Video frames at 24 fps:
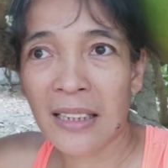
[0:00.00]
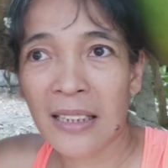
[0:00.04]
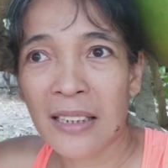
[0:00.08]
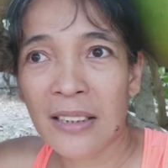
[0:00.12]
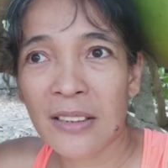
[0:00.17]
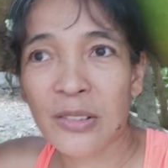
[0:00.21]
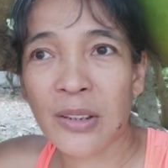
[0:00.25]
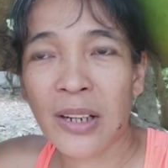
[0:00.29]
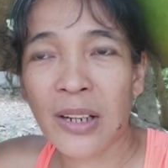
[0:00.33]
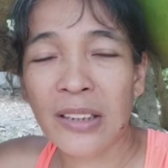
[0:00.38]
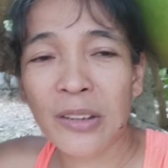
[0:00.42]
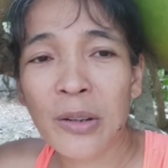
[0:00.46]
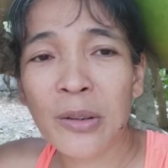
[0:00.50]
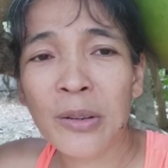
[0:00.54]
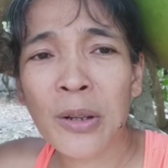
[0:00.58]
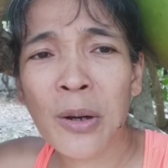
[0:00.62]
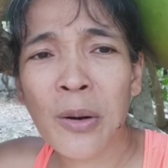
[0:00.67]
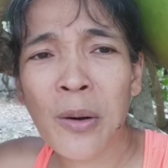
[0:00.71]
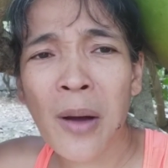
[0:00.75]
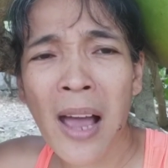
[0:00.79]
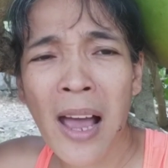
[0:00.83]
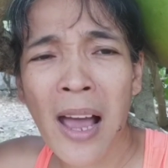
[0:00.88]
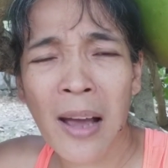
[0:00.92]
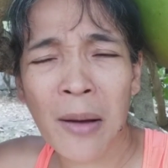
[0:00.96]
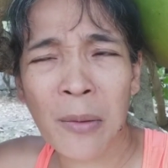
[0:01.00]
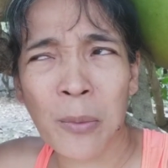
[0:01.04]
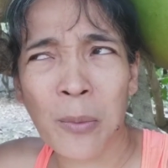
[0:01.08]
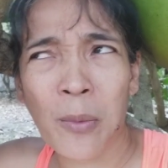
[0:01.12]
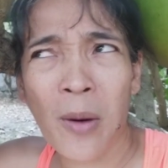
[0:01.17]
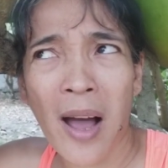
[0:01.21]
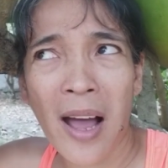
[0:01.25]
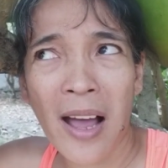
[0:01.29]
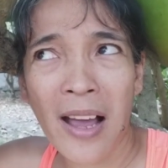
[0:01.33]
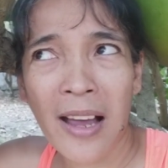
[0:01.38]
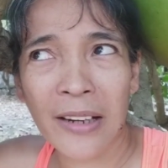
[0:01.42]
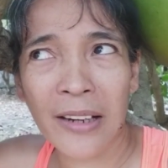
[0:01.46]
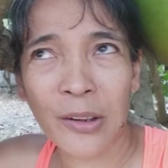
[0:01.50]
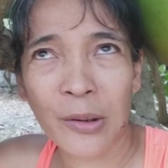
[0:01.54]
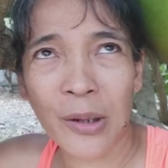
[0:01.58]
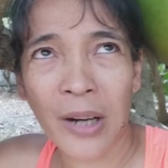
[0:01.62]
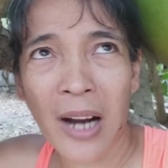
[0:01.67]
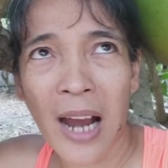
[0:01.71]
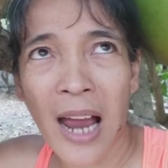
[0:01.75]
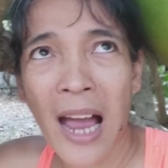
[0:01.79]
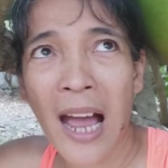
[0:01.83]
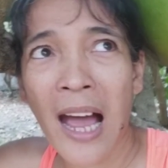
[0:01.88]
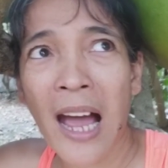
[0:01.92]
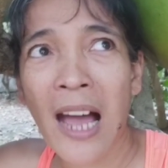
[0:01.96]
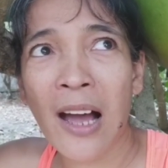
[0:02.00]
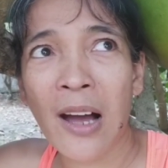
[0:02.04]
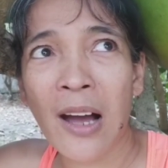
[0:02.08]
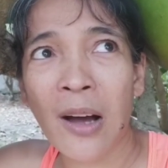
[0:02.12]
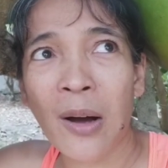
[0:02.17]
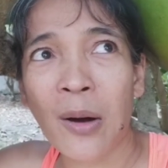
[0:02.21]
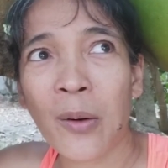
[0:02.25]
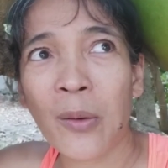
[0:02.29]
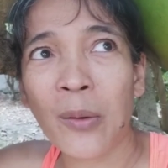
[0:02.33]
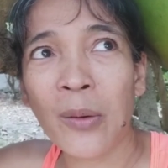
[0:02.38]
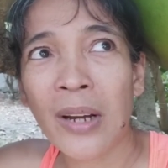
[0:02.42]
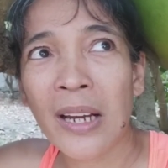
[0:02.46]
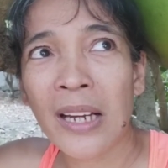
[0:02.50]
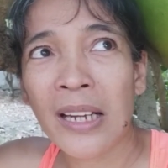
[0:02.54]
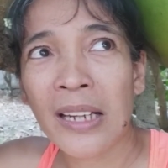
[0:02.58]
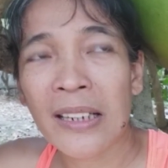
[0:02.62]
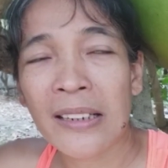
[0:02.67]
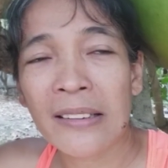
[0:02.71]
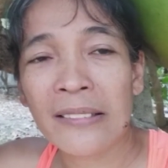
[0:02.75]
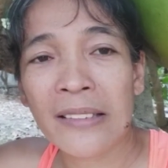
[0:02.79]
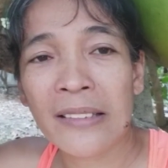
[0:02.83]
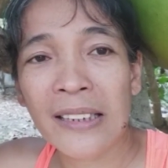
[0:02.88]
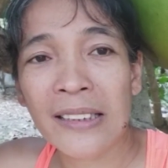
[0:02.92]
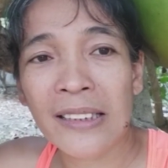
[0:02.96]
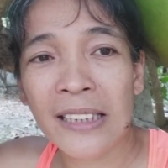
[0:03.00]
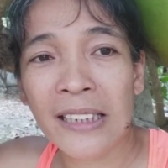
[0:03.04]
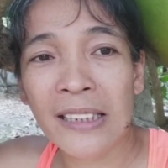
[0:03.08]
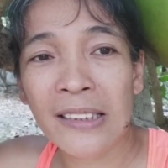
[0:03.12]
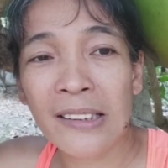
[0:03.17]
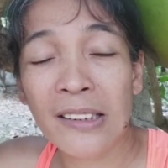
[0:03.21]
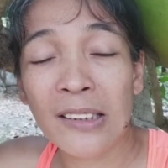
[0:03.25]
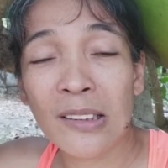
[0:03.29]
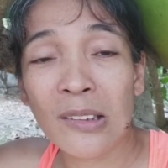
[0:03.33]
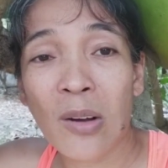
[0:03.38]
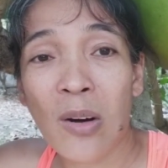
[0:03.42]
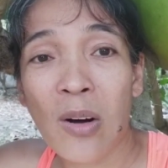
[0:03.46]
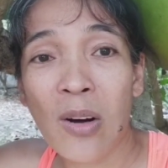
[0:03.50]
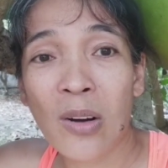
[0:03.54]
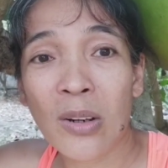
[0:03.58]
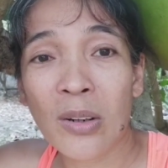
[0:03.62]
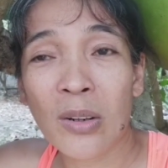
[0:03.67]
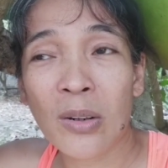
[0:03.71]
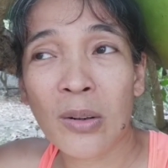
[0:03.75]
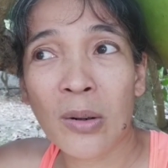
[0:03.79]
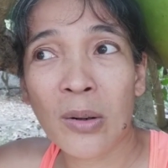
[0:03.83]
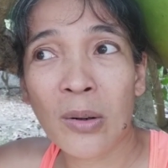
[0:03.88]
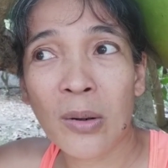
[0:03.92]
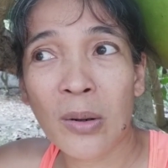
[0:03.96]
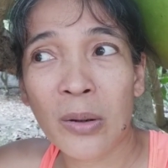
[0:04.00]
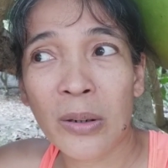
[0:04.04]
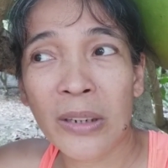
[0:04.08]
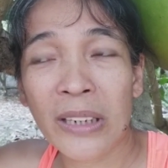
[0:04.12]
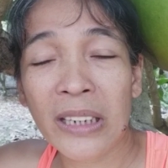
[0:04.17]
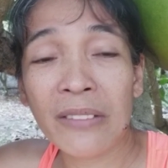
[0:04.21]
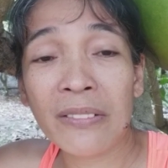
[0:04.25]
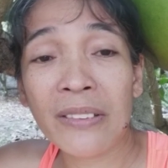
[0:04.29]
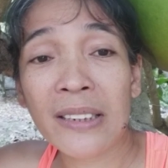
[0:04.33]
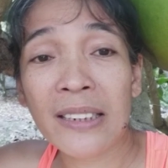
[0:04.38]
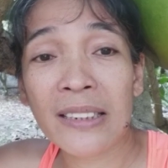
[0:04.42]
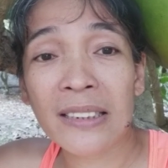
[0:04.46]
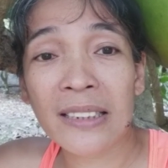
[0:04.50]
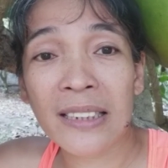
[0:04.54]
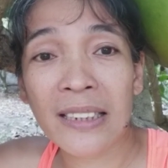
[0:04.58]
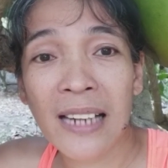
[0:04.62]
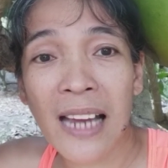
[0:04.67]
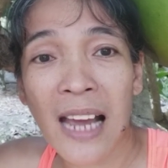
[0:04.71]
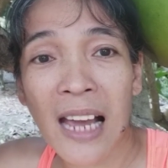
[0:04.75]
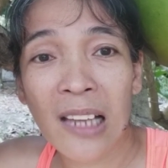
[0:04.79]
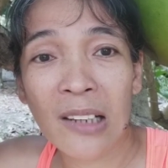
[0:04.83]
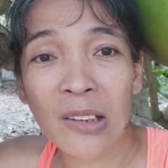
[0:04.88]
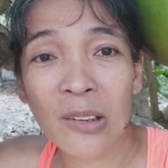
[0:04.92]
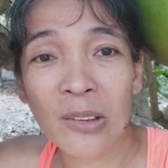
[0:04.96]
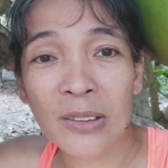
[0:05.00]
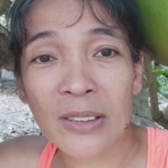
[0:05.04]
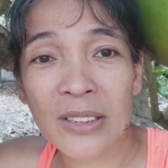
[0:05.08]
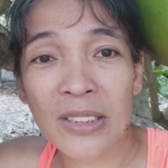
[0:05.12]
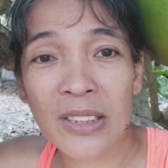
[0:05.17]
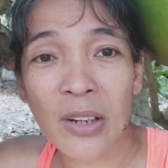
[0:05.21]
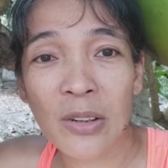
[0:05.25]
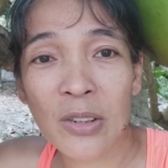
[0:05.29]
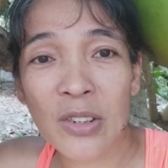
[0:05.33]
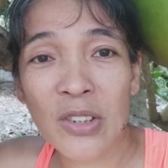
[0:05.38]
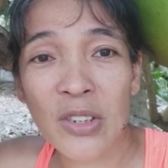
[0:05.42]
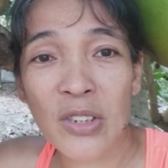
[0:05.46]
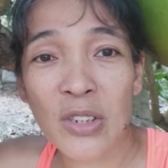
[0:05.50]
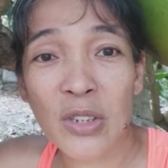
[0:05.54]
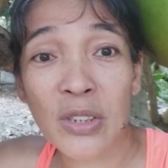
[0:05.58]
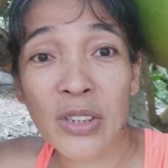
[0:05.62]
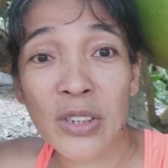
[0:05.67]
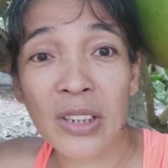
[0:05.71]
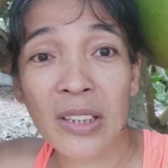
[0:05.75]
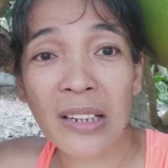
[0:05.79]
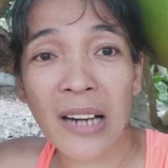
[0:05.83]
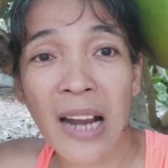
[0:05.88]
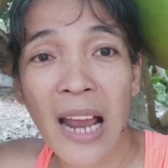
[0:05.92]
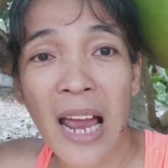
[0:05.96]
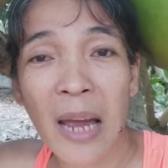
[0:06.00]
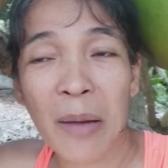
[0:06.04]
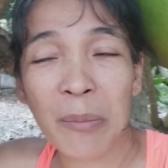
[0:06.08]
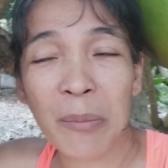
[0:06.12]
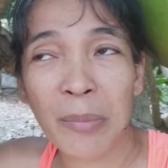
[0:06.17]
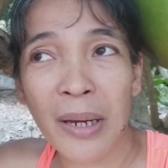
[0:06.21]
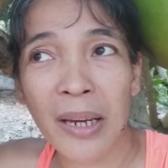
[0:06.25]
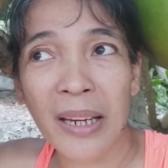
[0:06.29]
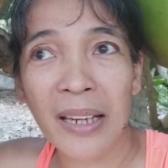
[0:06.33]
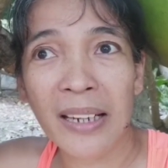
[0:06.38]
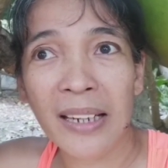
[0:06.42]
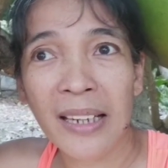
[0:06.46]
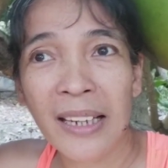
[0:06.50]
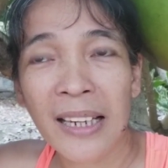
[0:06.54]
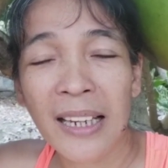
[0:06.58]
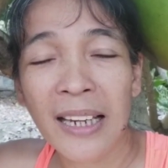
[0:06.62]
So I don't know why or how that in Ilonggo or even the Tagalogs, they also use grabe,